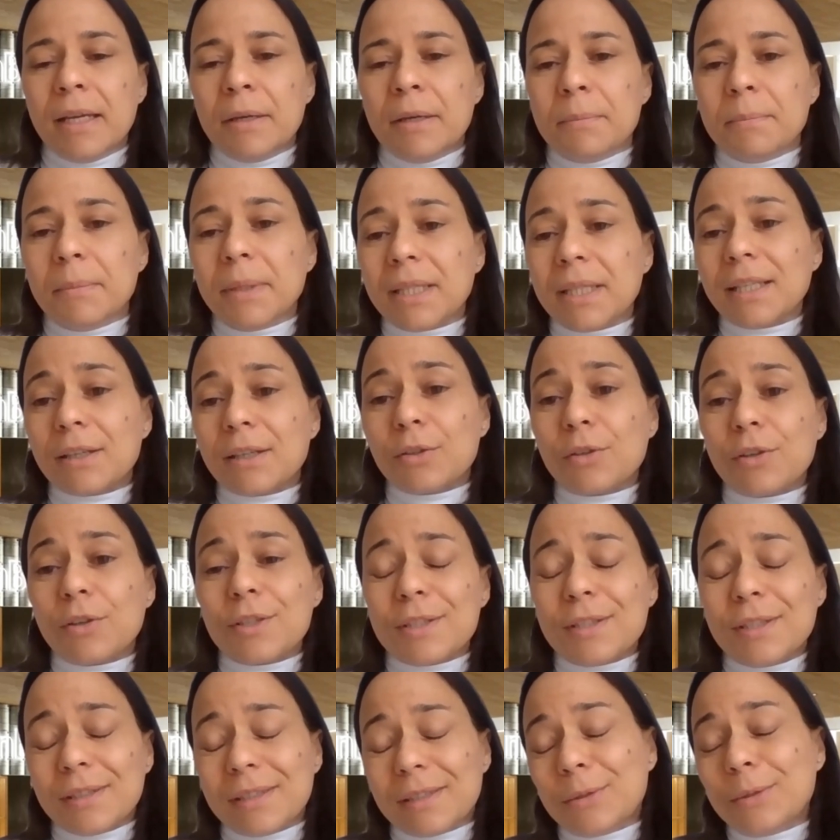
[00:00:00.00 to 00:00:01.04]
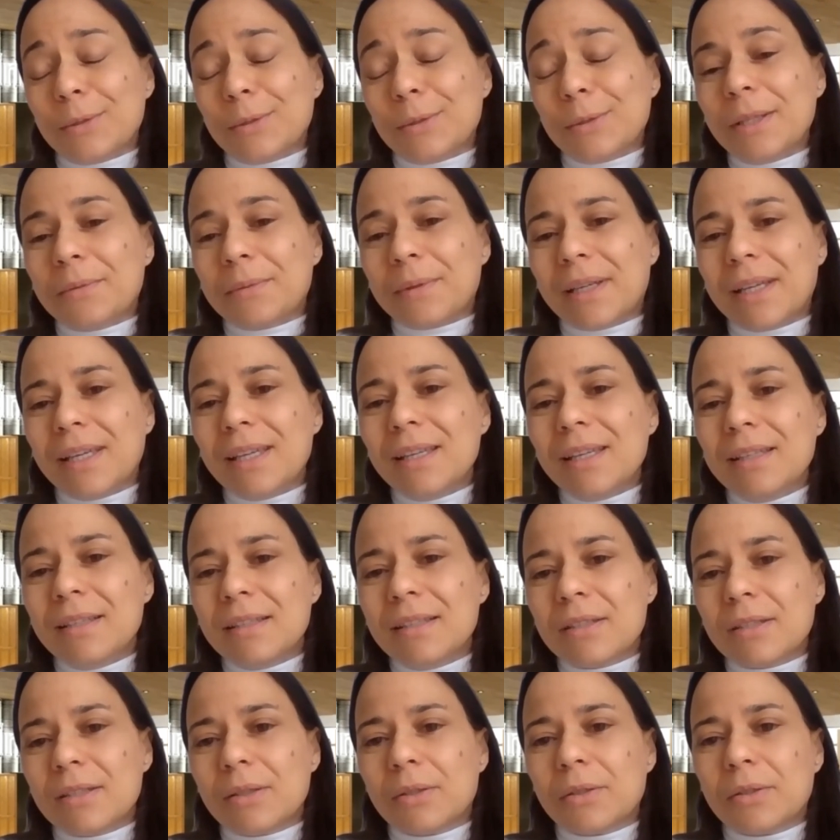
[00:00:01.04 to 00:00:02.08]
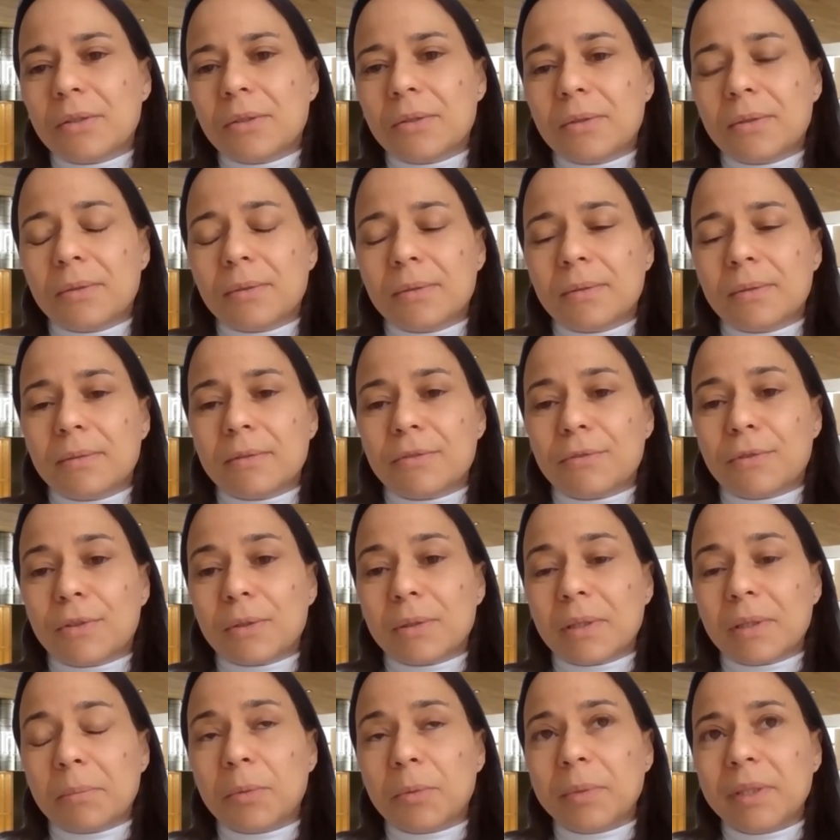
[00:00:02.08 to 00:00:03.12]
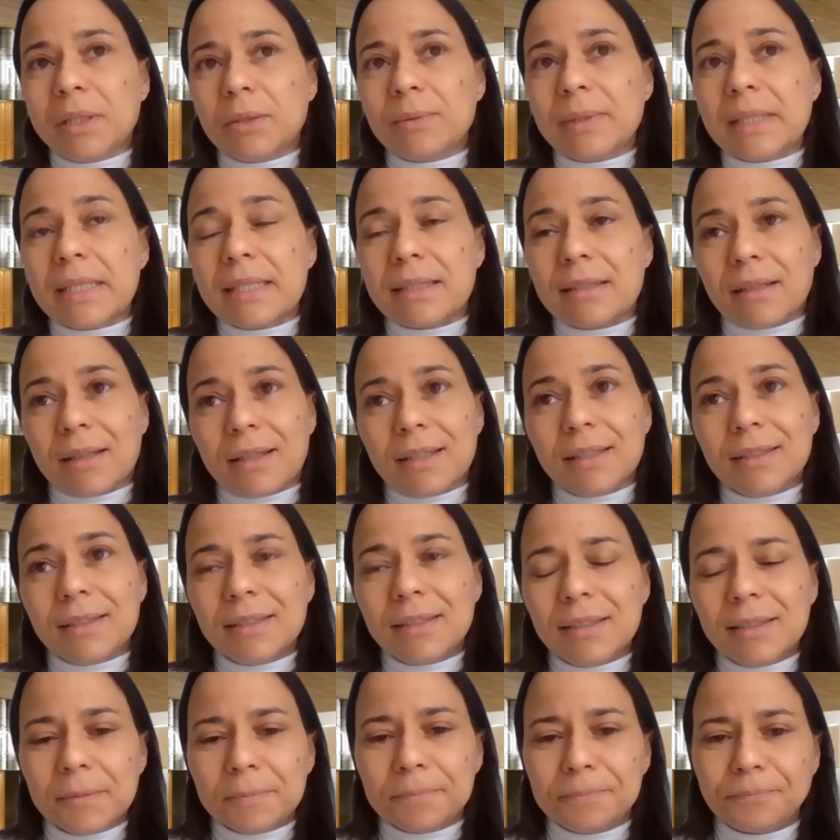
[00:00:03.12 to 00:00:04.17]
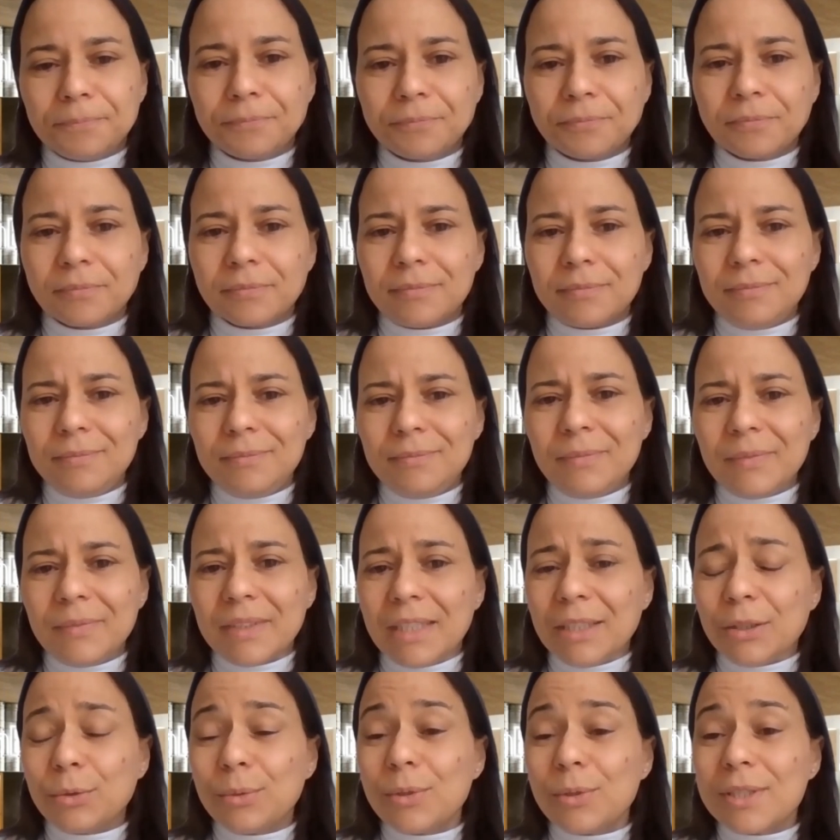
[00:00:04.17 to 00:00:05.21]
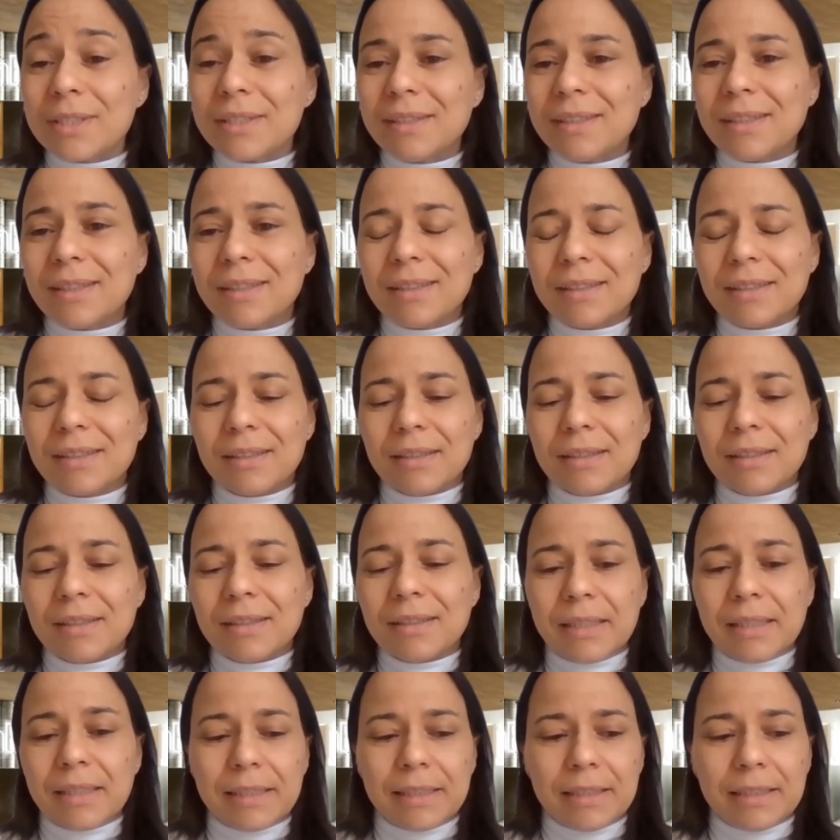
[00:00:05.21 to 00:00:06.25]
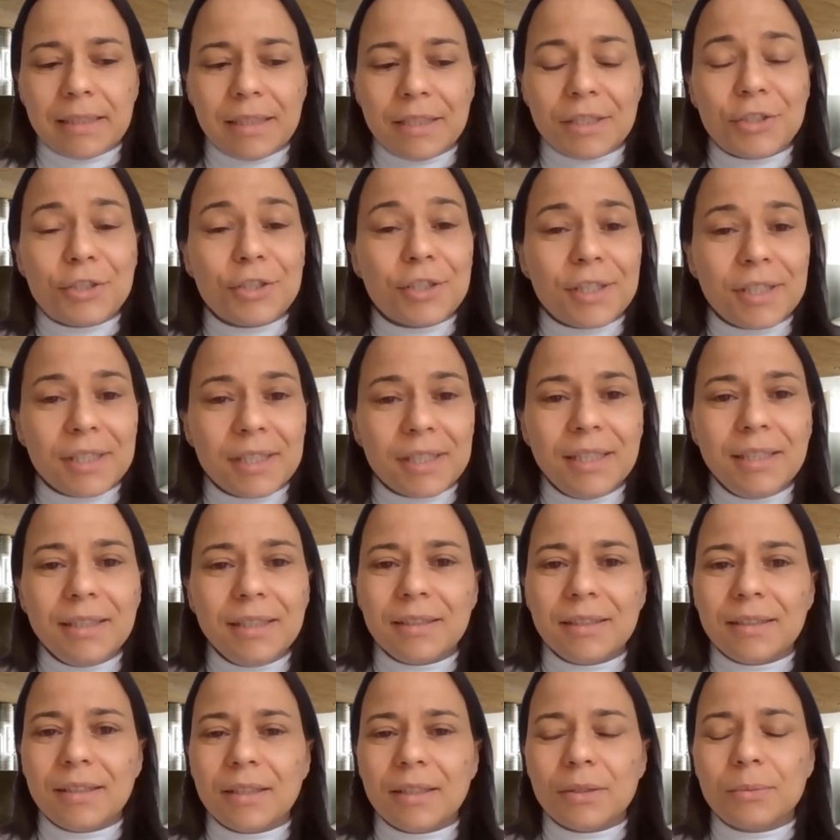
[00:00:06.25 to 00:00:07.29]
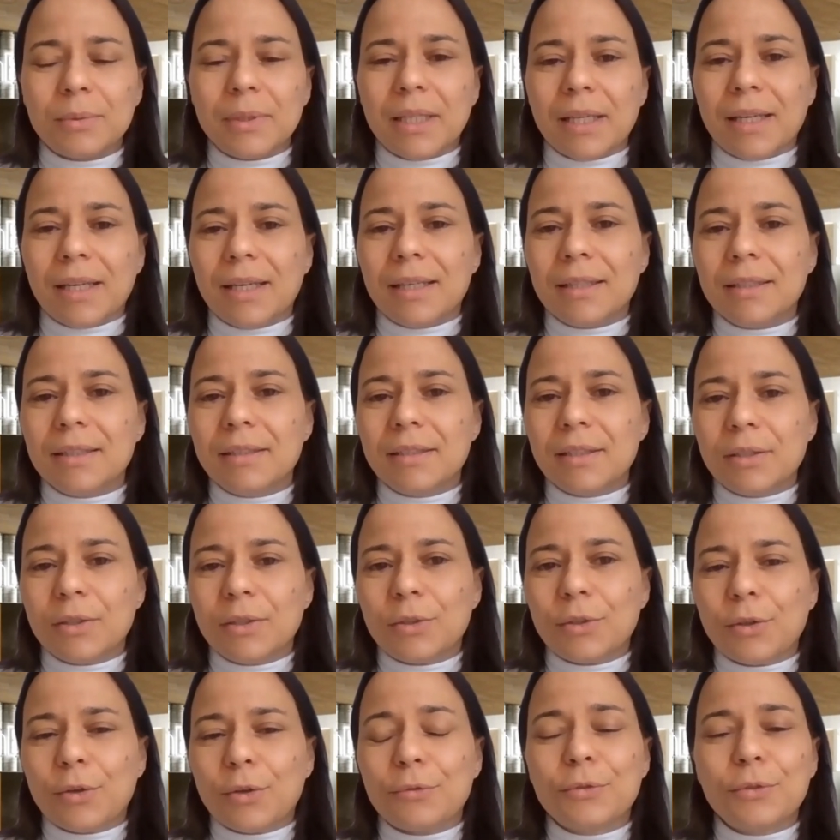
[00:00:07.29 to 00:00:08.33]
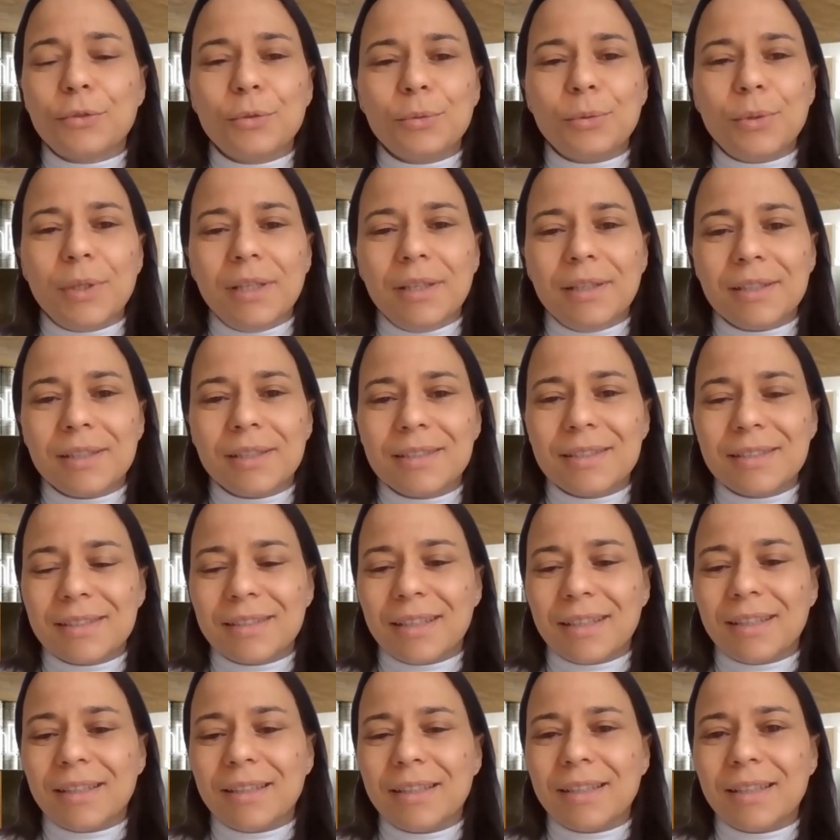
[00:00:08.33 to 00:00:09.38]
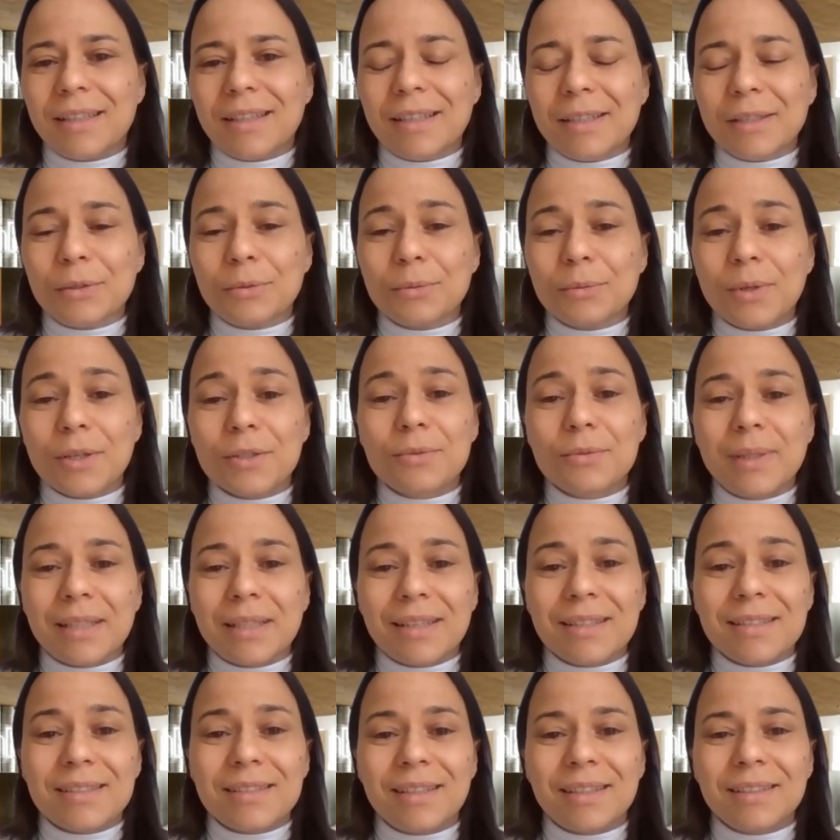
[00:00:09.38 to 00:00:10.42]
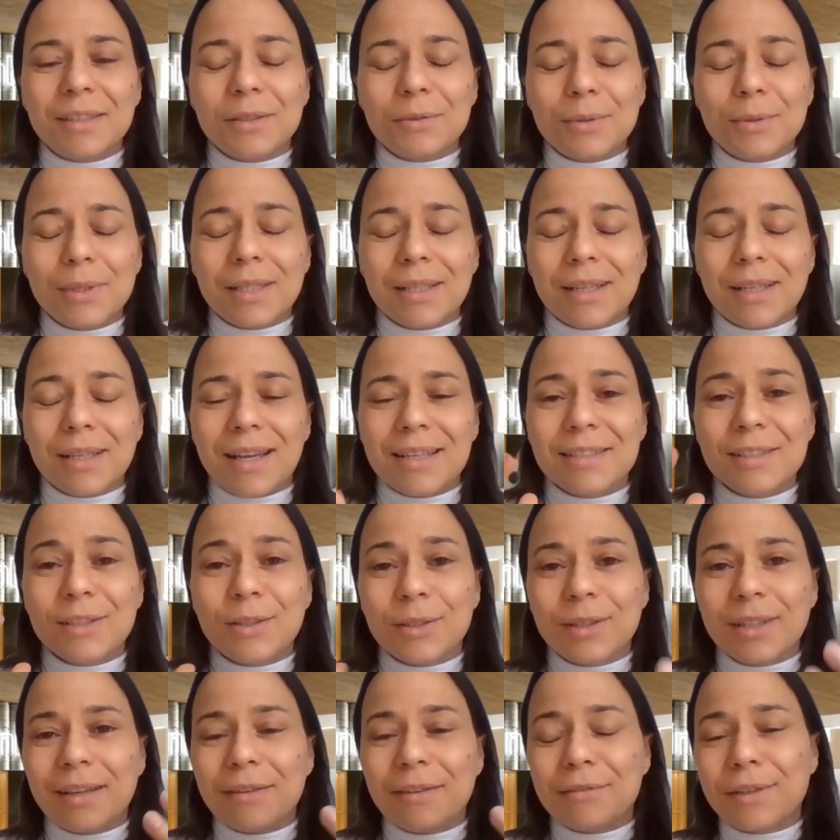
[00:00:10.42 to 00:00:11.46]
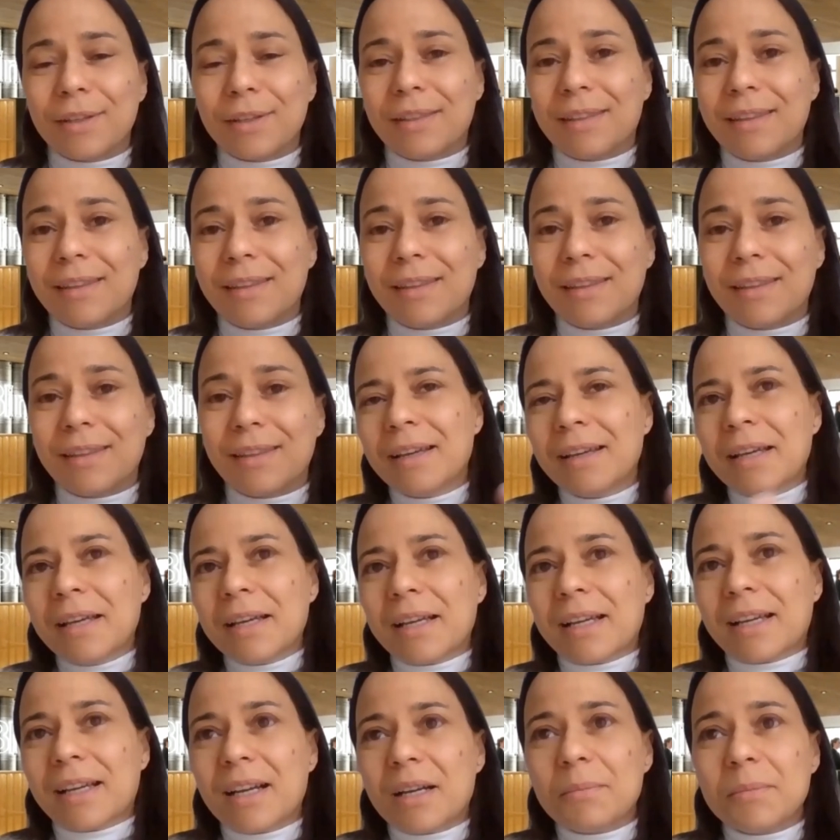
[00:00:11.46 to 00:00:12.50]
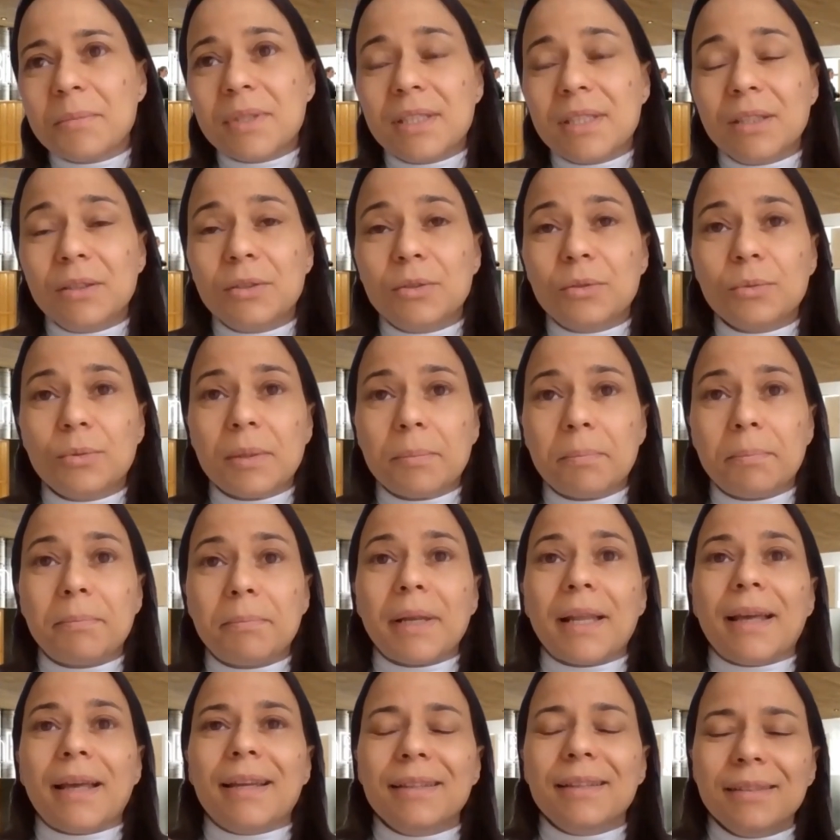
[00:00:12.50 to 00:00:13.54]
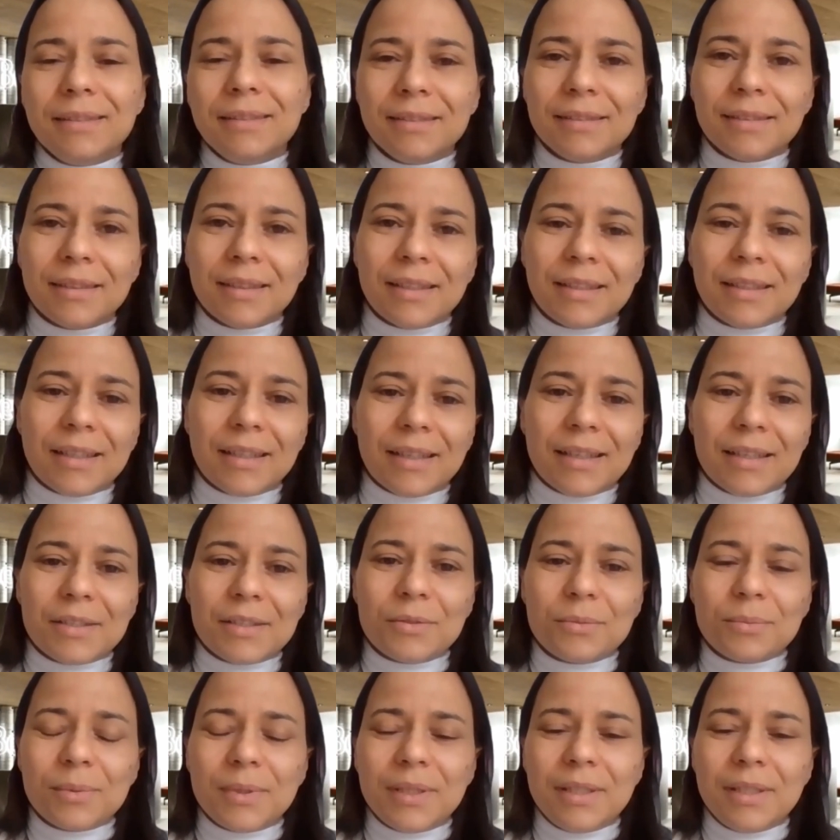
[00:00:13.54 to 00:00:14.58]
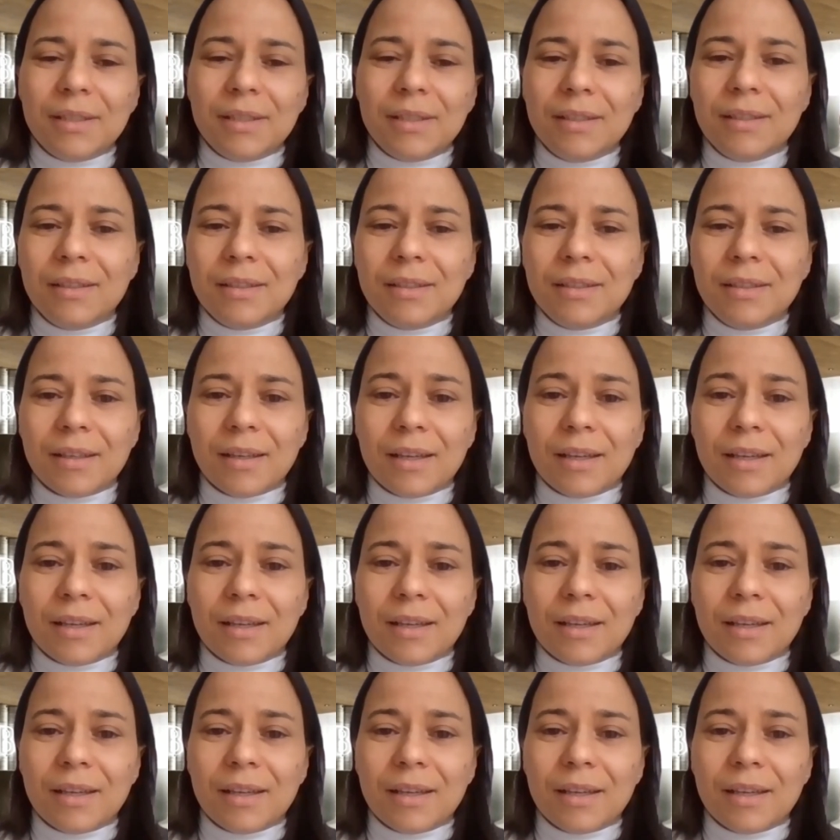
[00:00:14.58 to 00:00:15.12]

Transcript: But along the way, so for the moment we started, it was a journey that we had of 2 years. And it was when I started realizing not everything comes into a plan as we